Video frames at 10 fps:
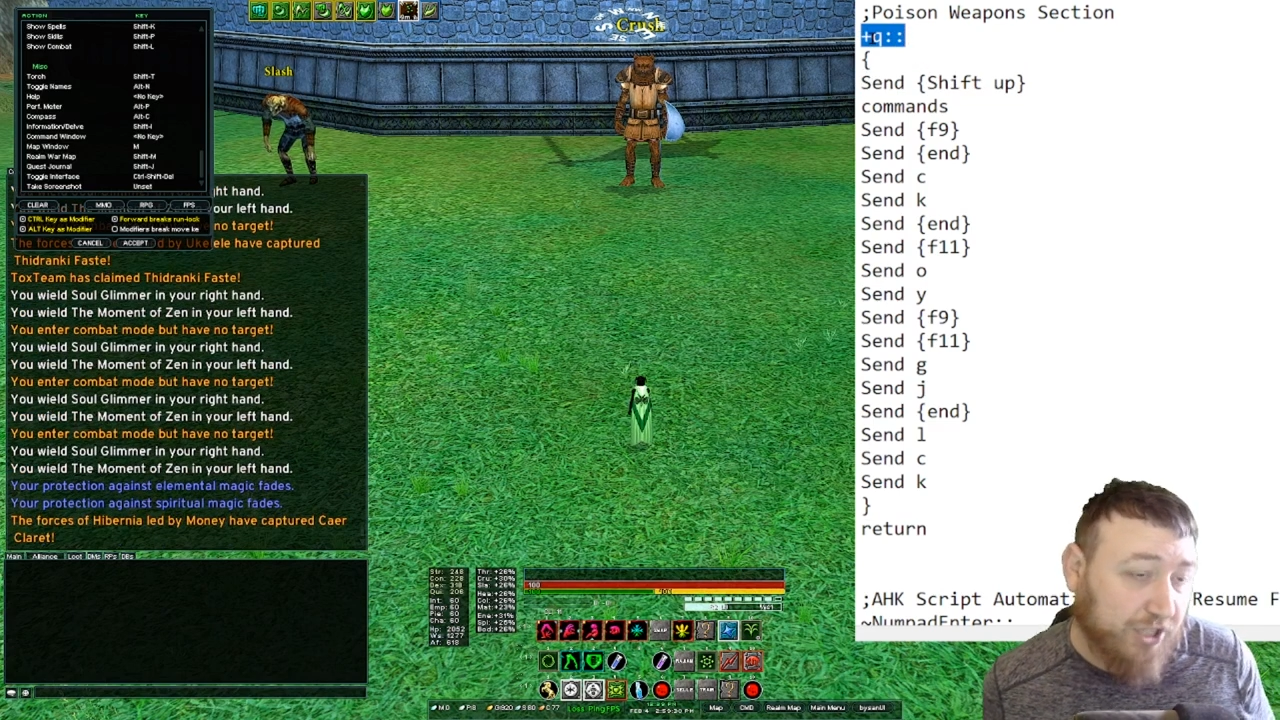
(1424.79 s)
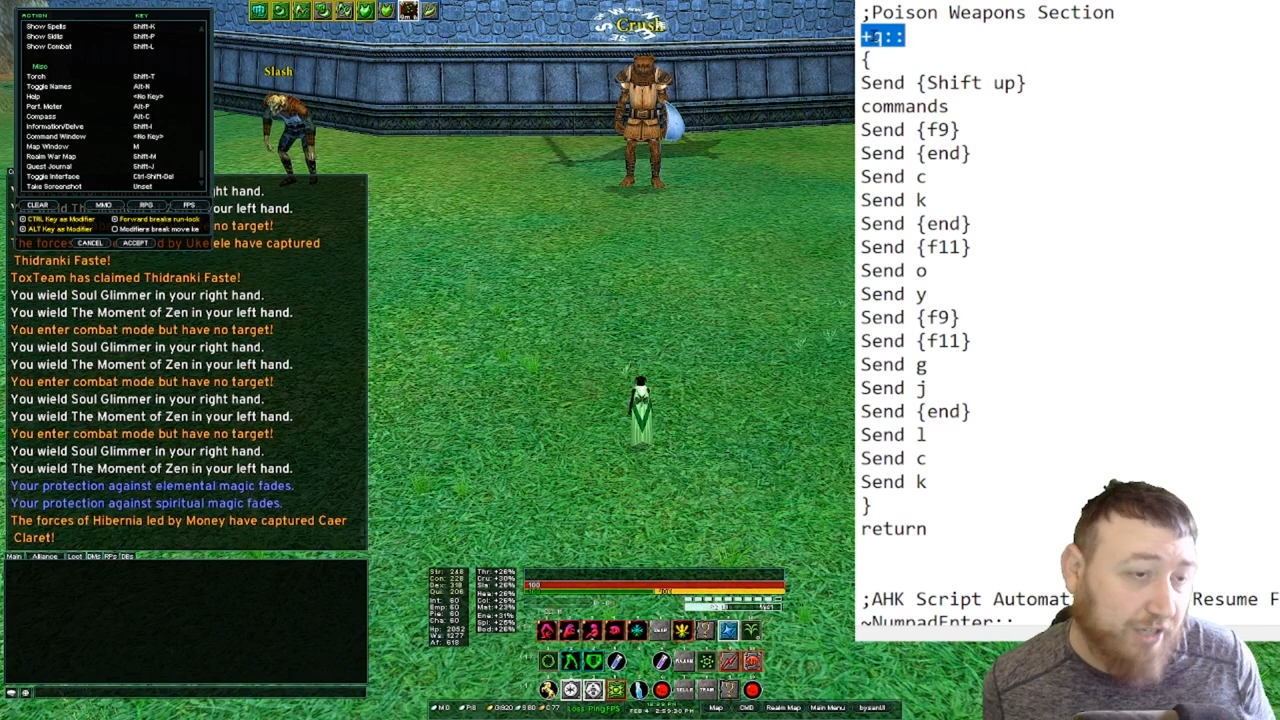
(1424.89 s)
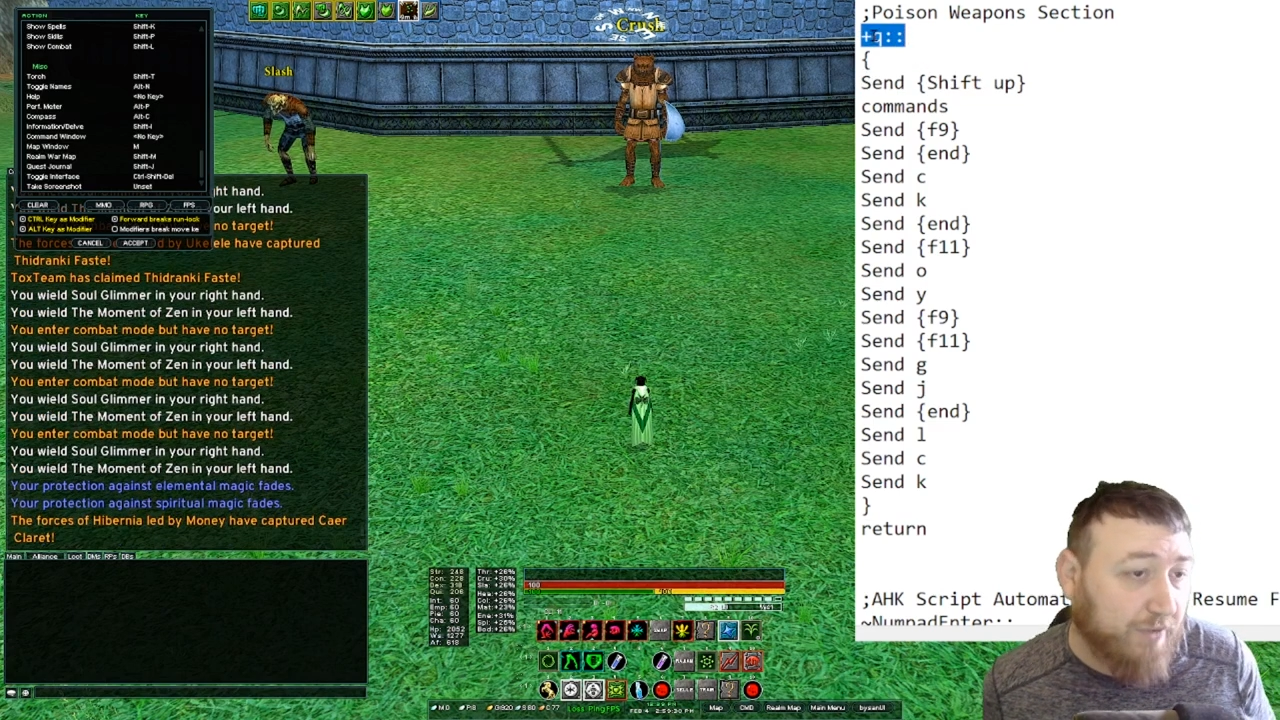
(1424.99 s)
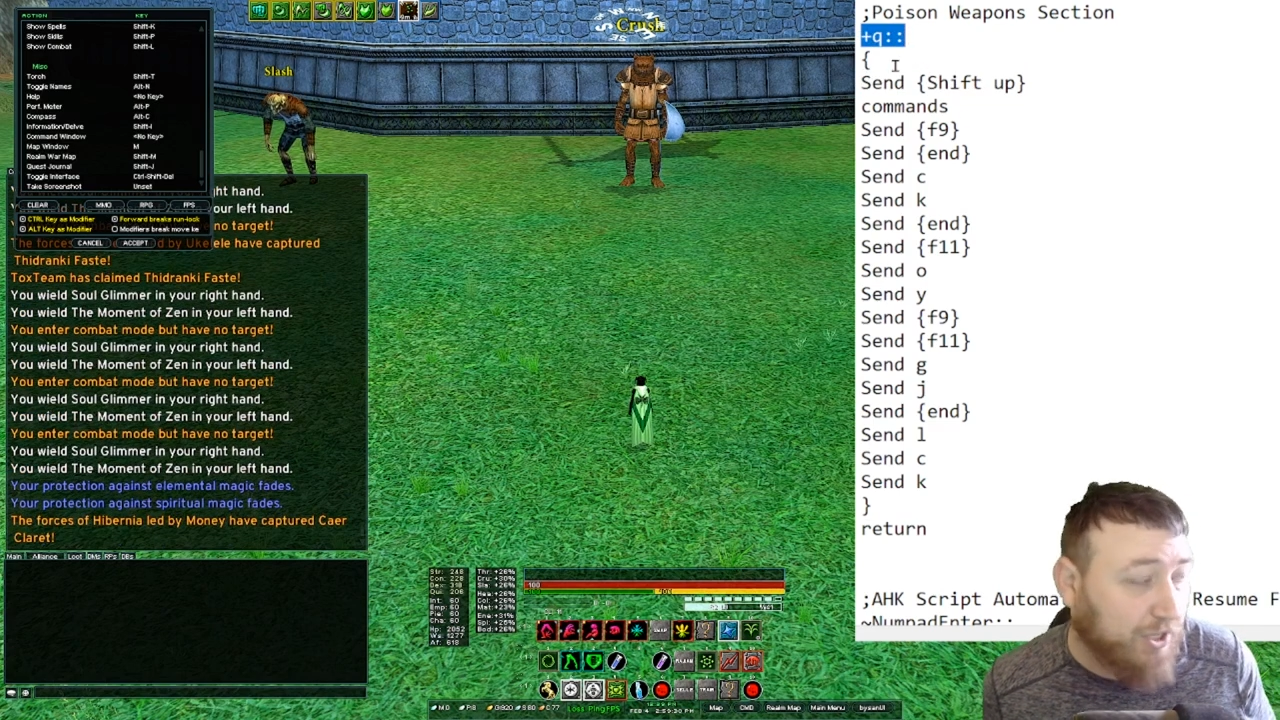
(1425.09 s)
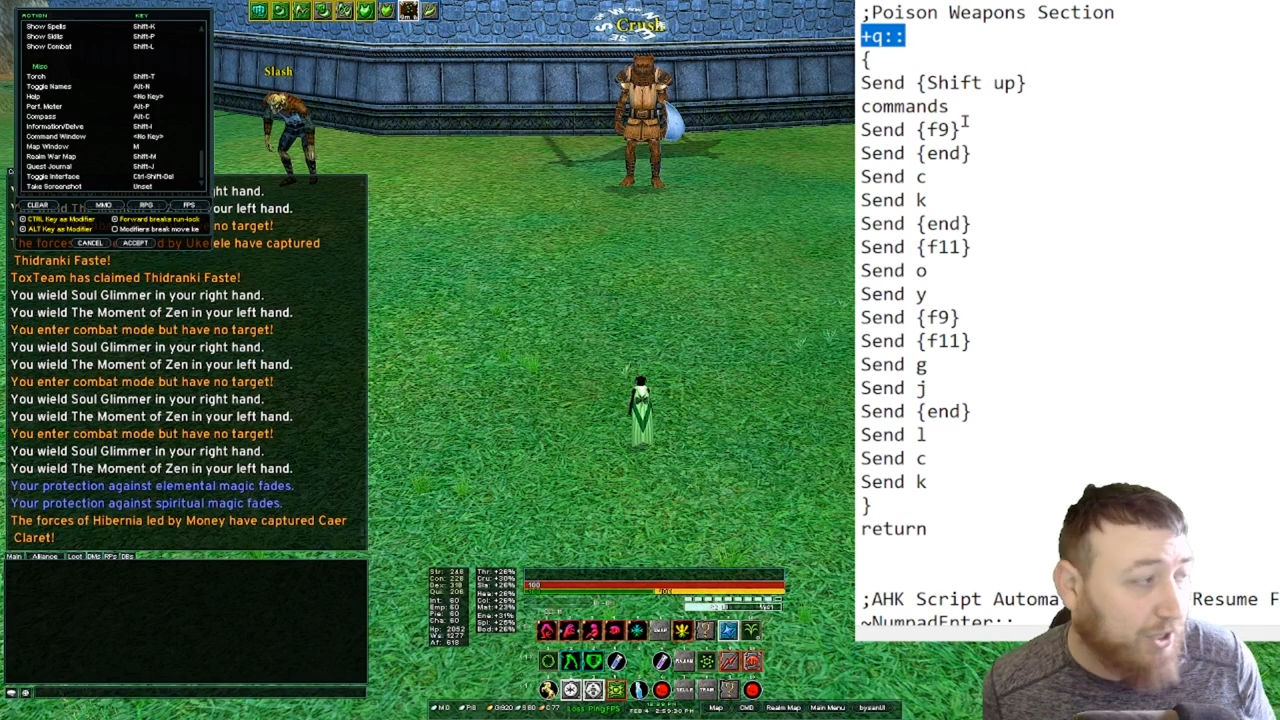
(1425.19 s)

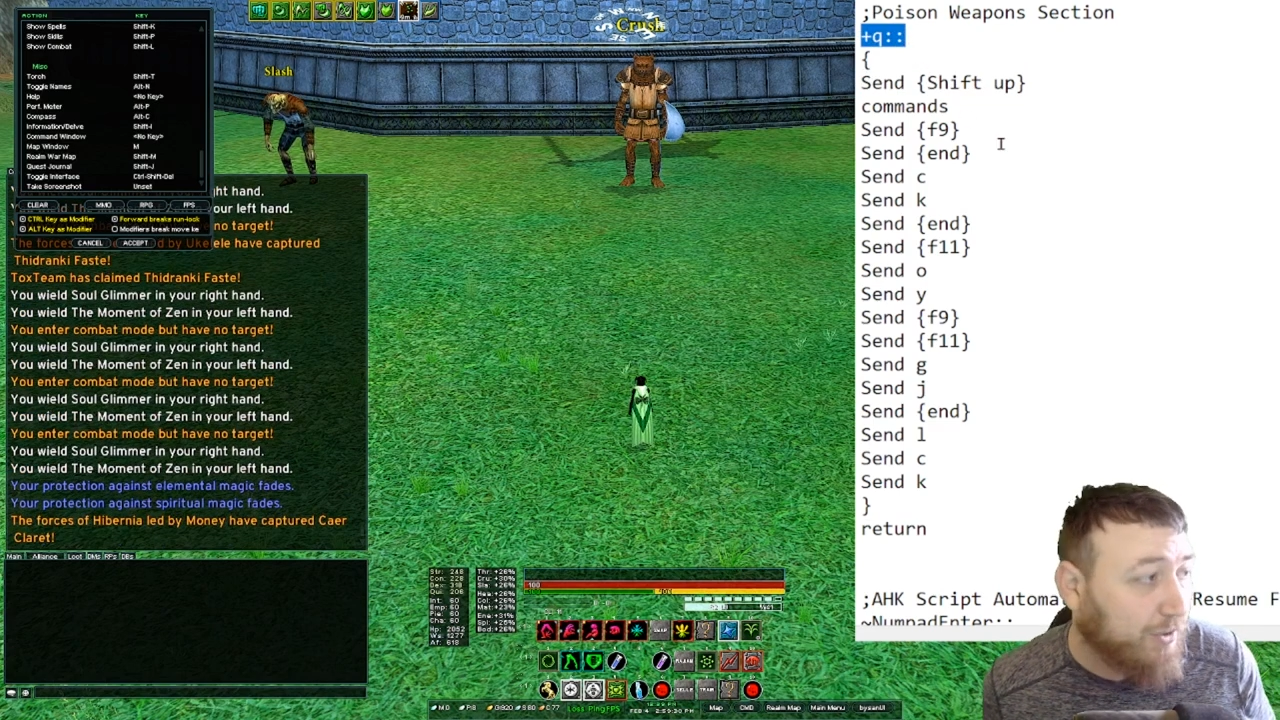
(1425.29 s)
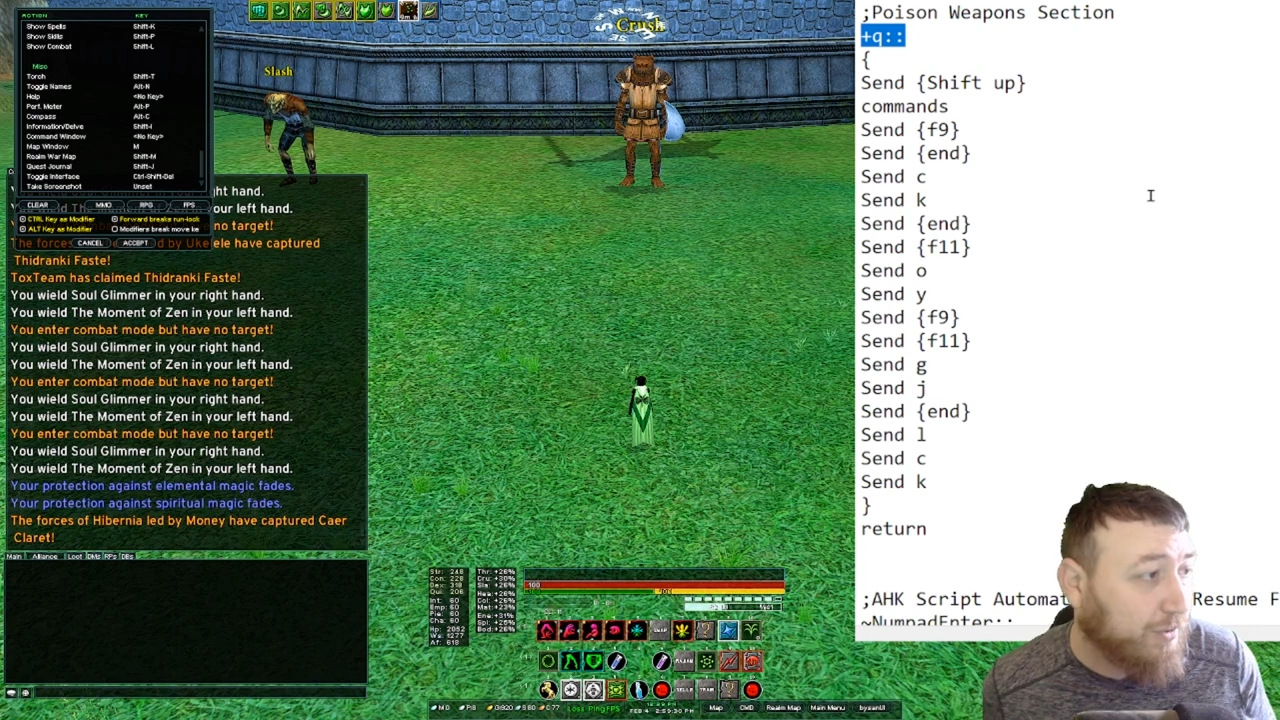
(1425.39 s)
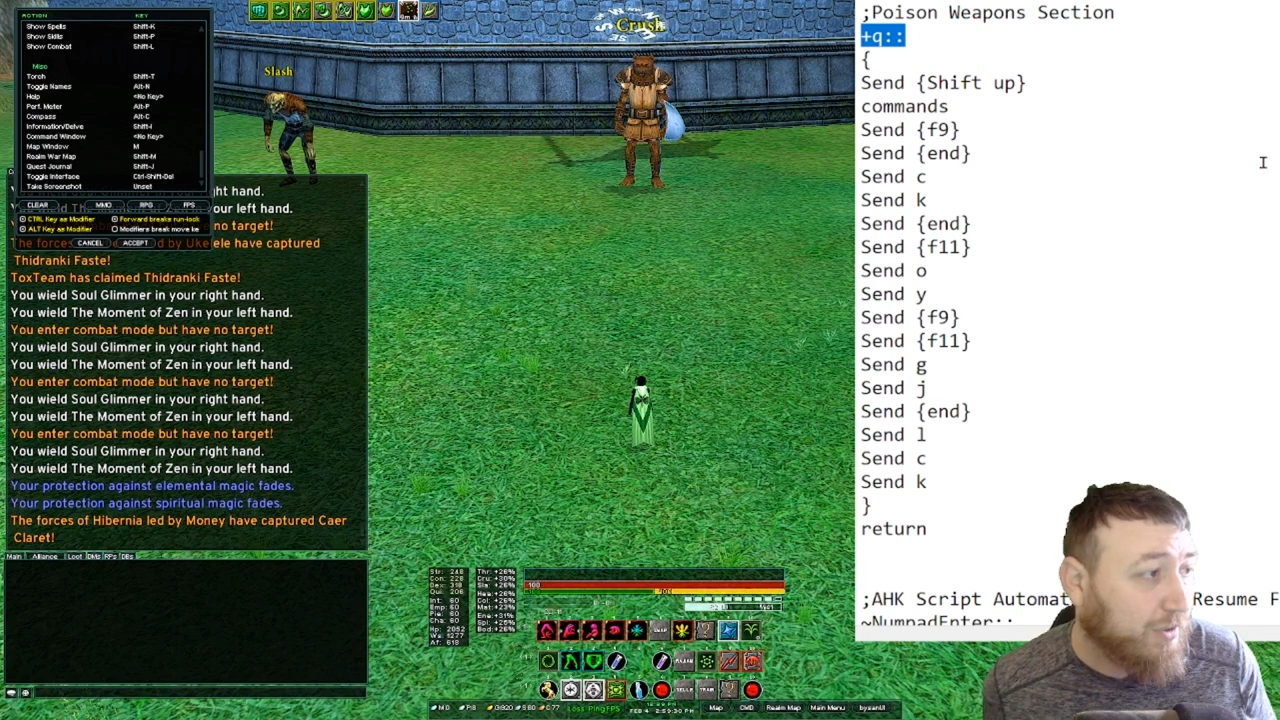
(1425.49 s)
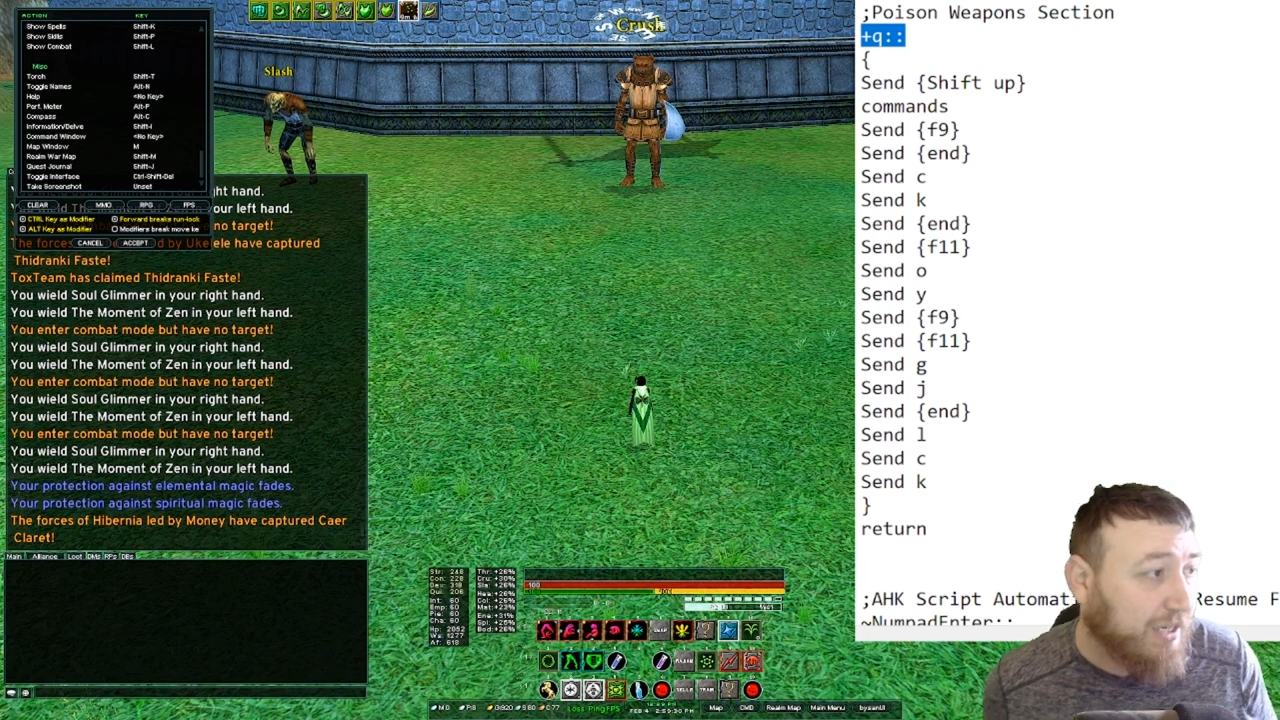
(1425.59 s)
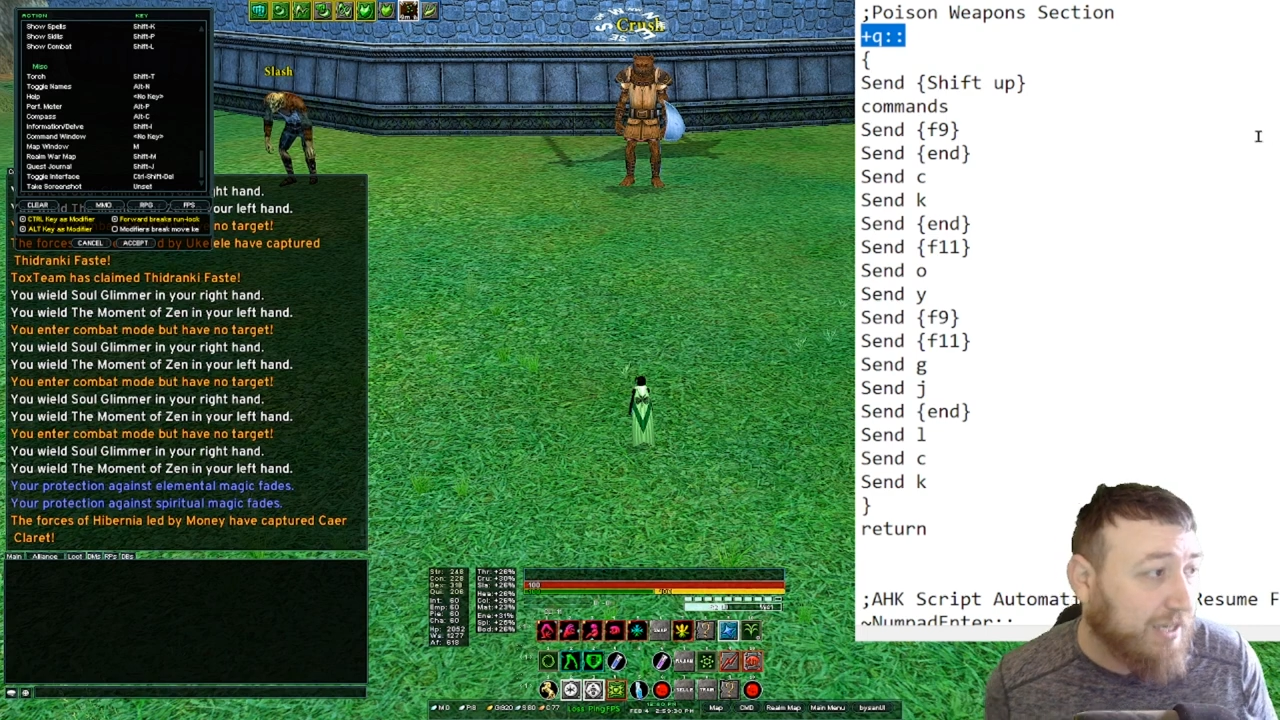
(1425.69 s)
shift
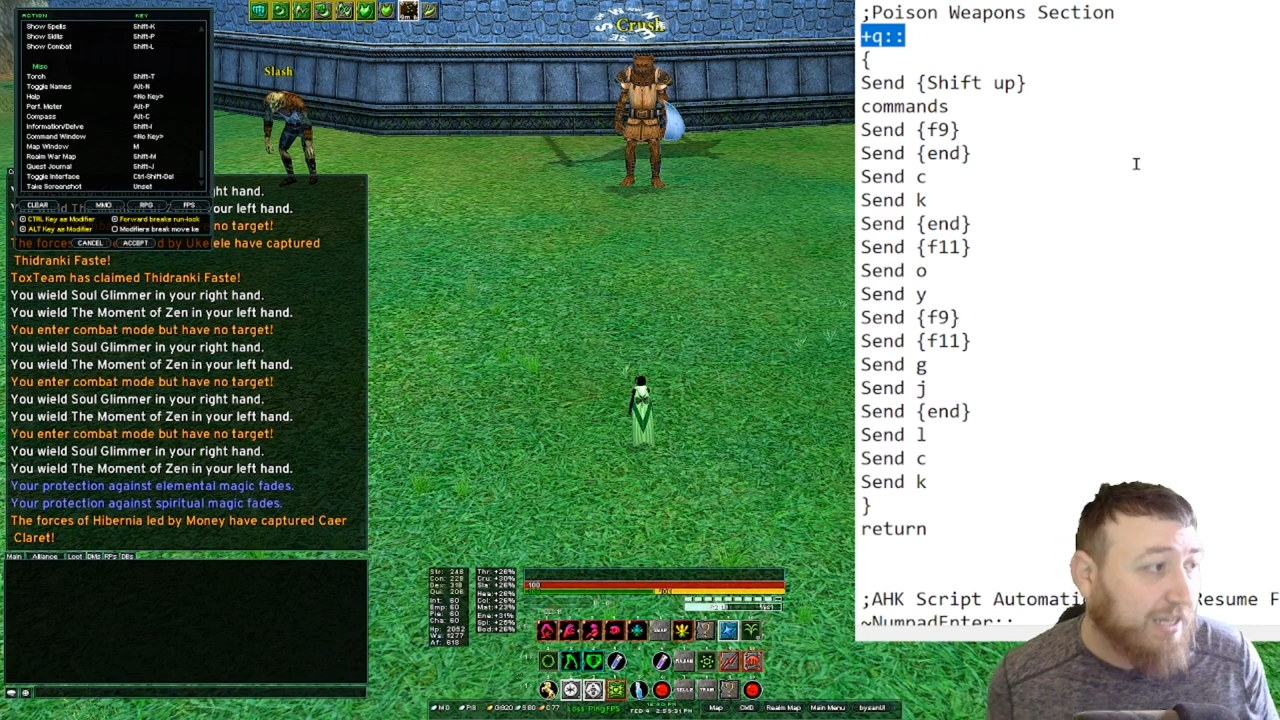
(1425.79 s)
Q